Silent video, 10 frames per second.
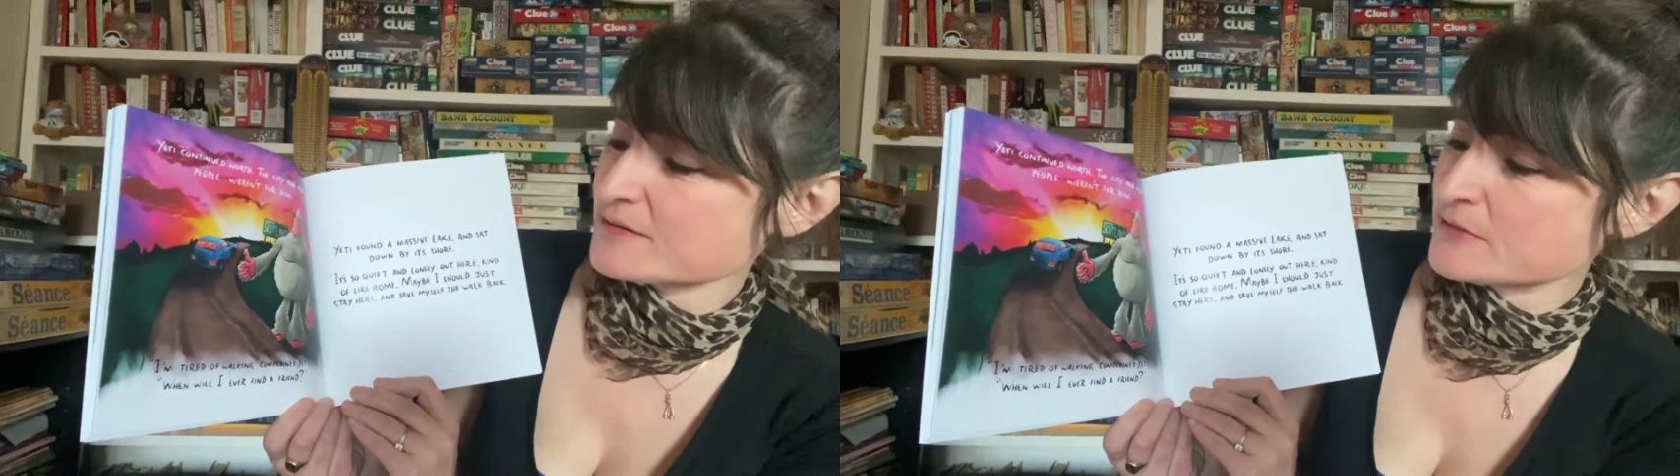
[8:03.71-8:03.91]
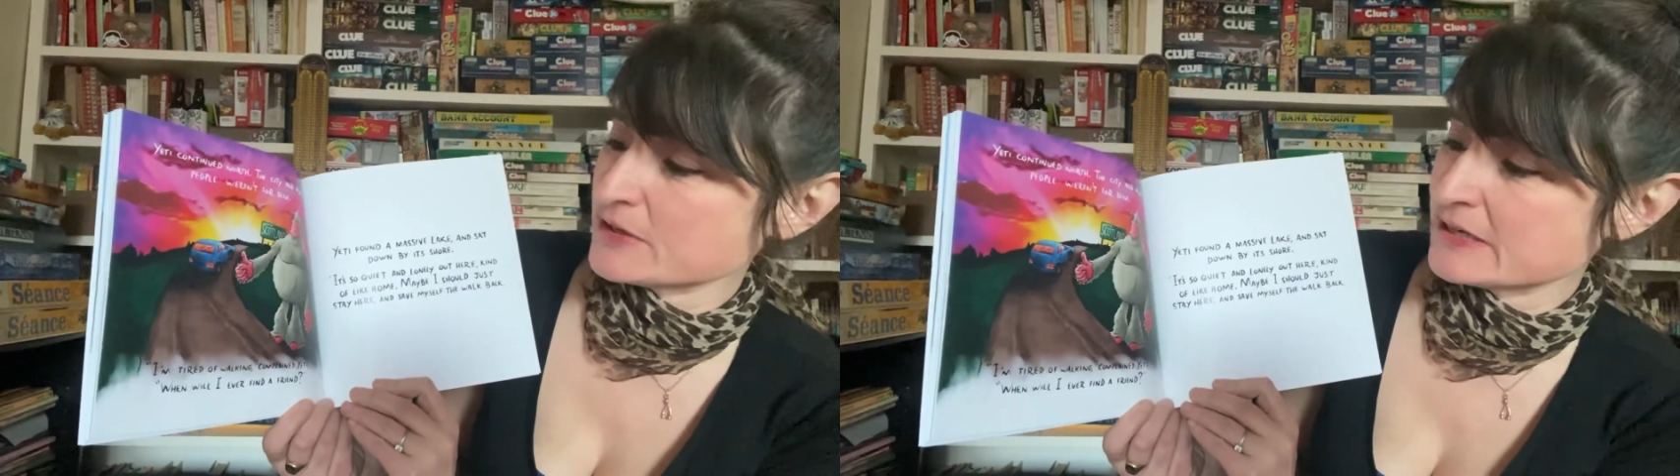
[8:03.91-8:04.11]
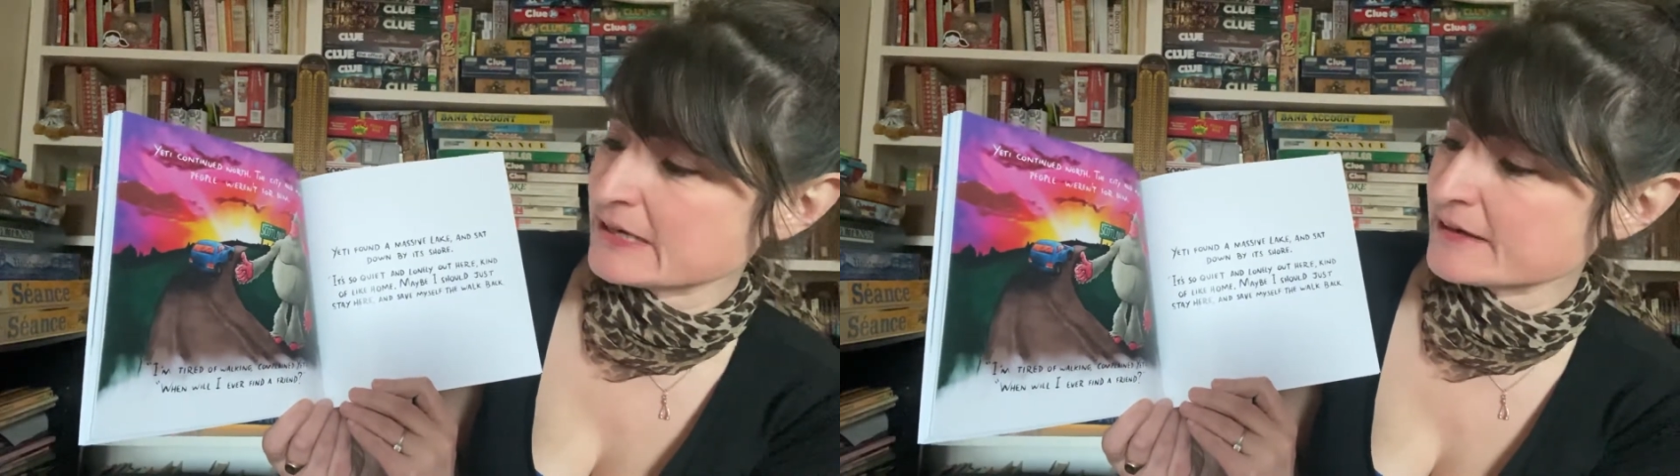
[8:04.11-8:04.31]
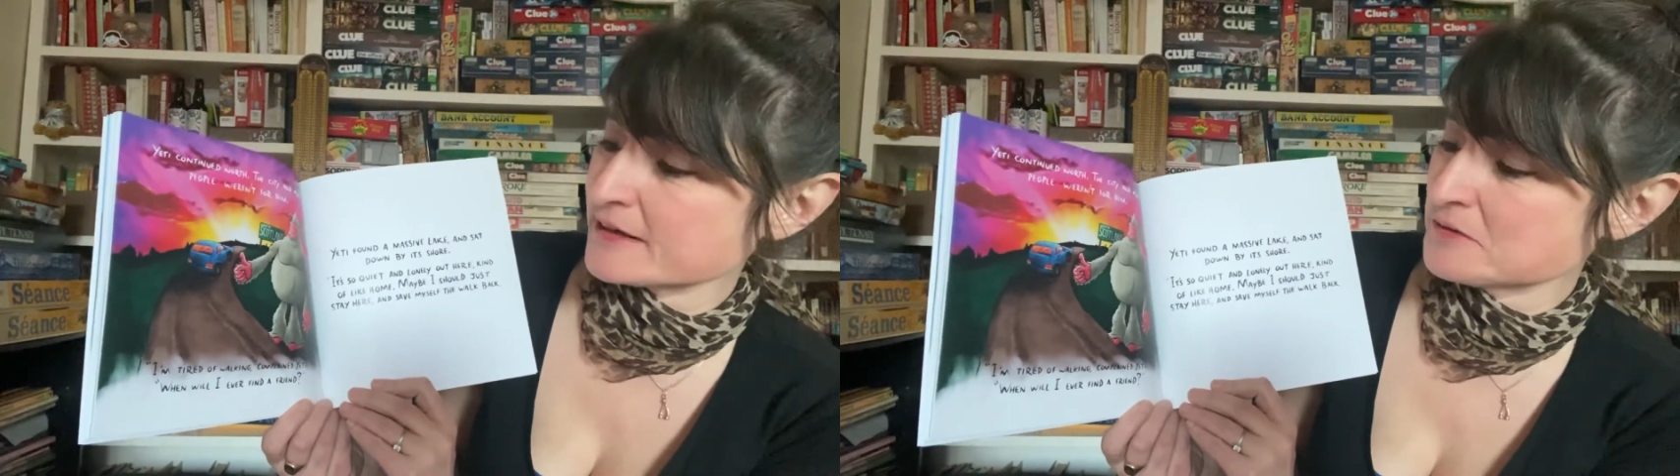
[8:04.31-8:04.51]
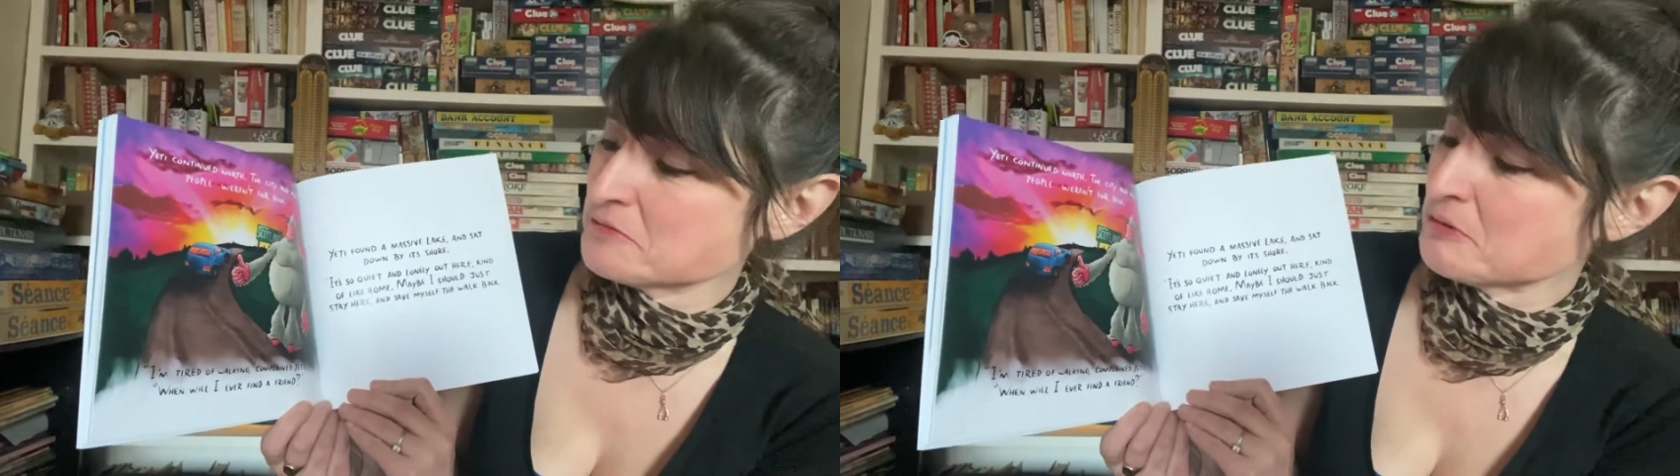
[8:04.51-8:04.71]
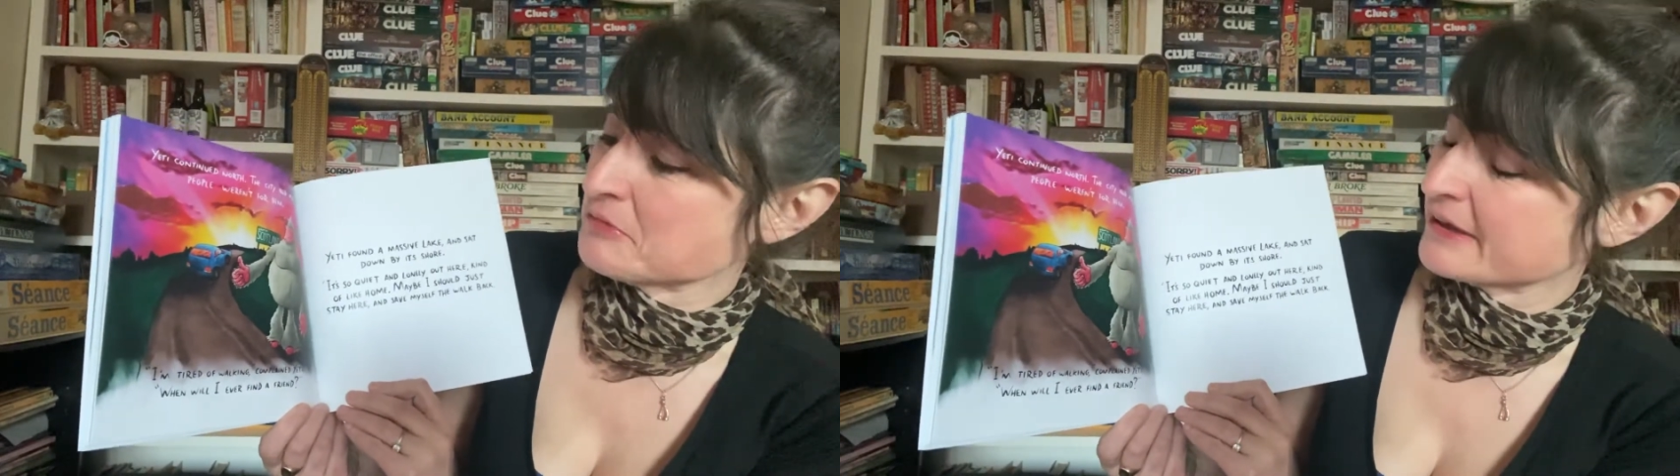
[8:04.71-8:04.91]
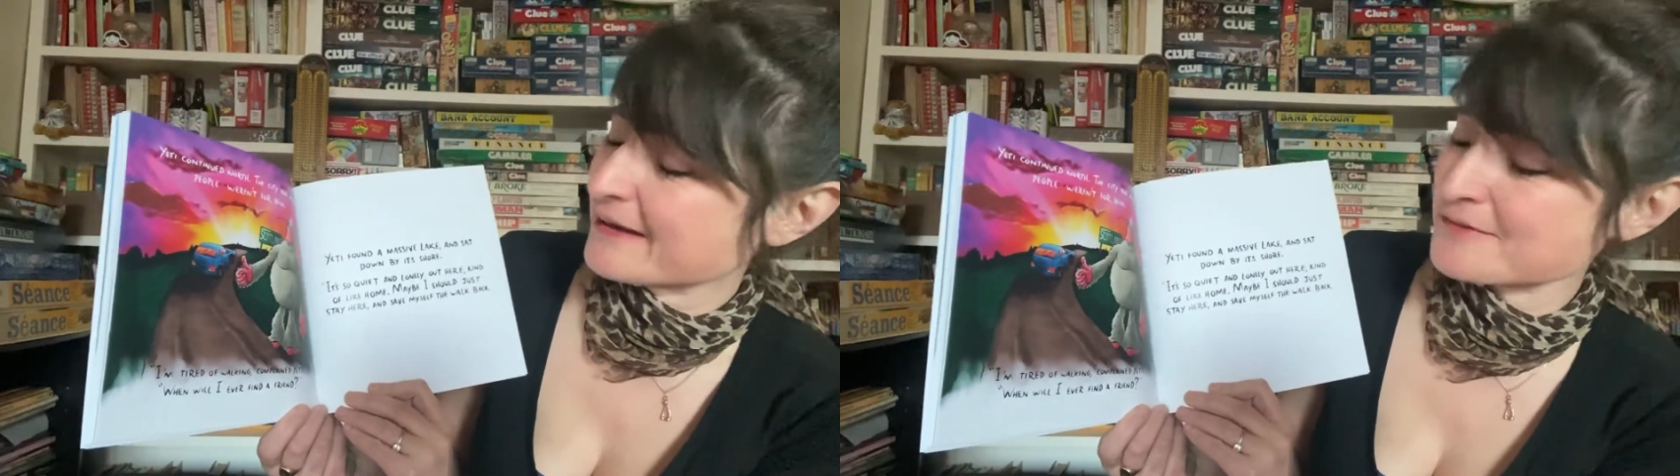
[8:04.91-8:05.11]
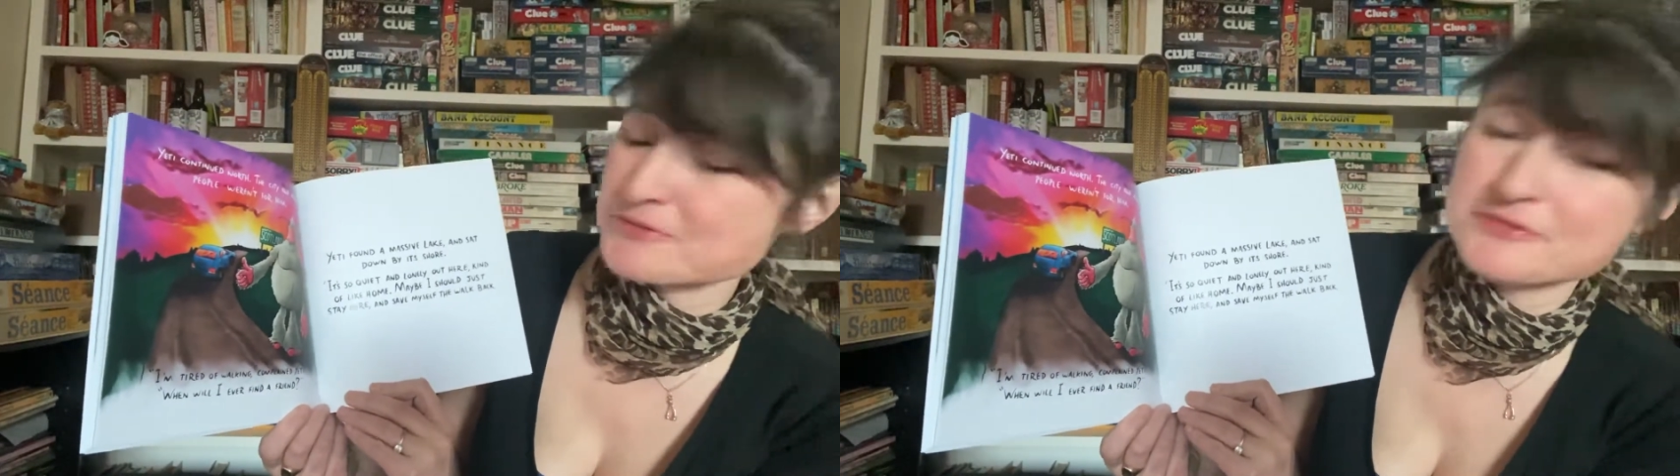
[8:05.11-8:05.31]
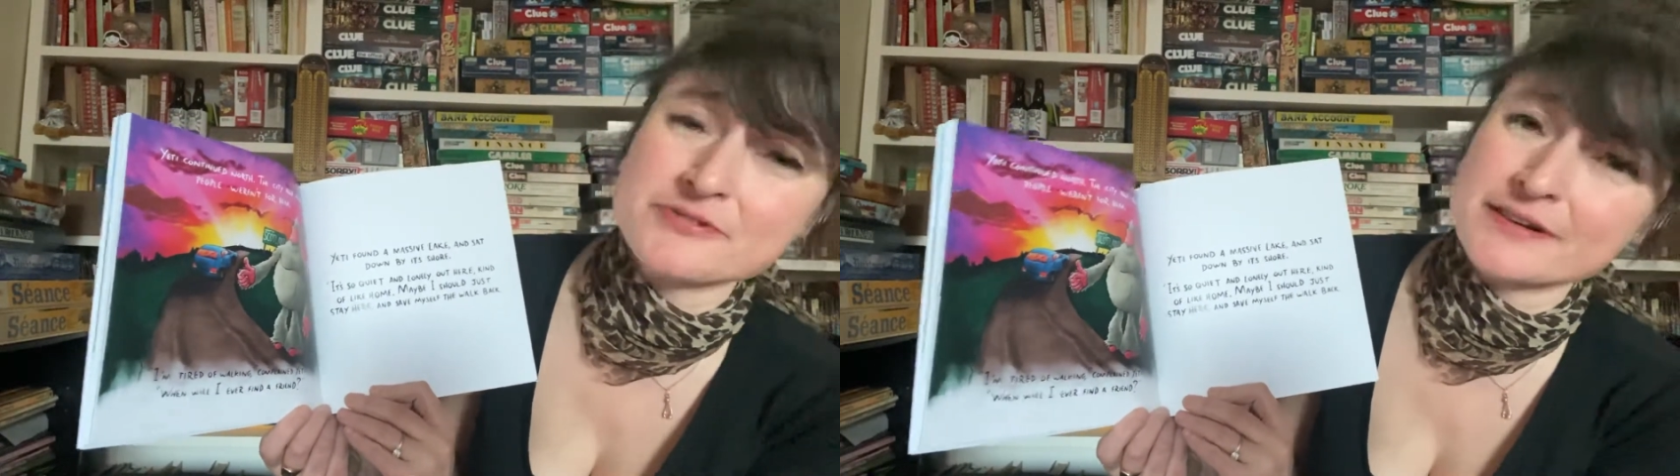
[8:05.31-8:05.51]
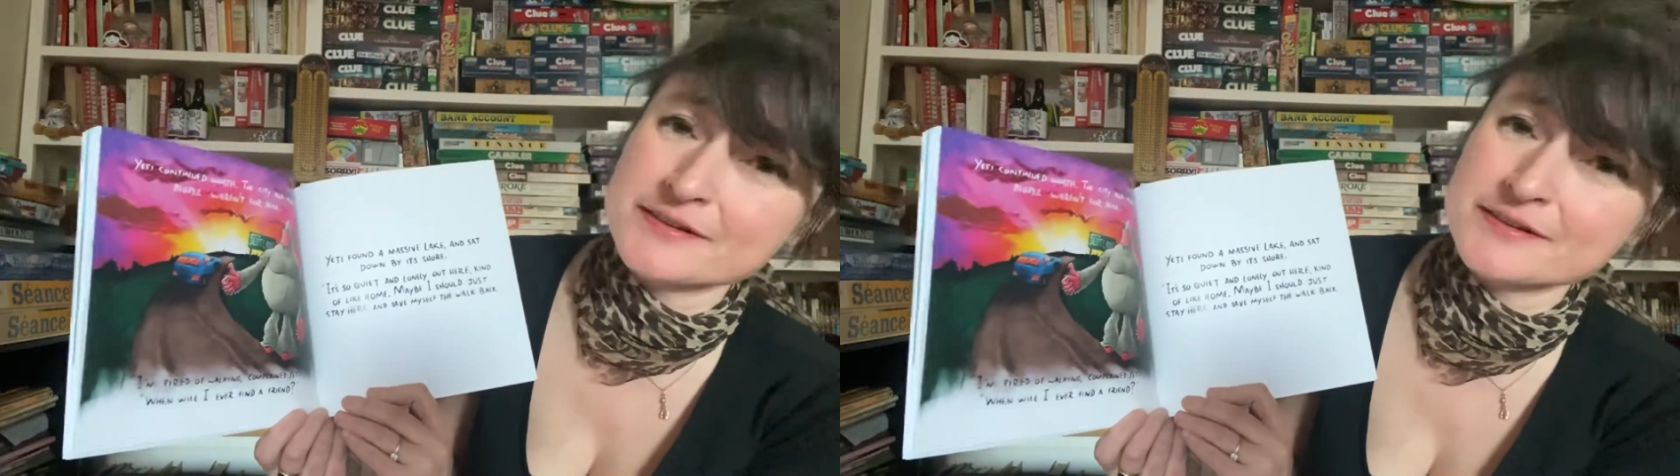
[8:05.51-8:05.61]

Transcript: complained Yeti. When will I ever find a